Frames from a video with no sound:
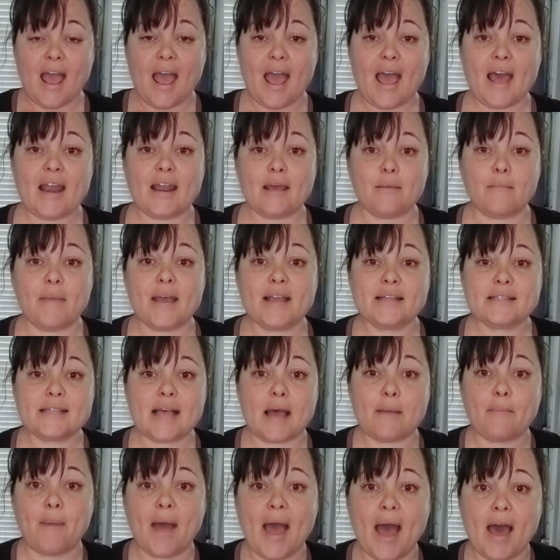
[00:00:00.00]
and it makes
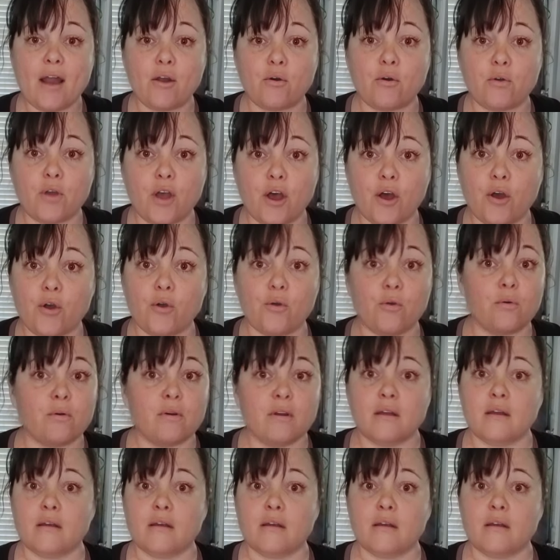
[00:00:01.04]
that paddle go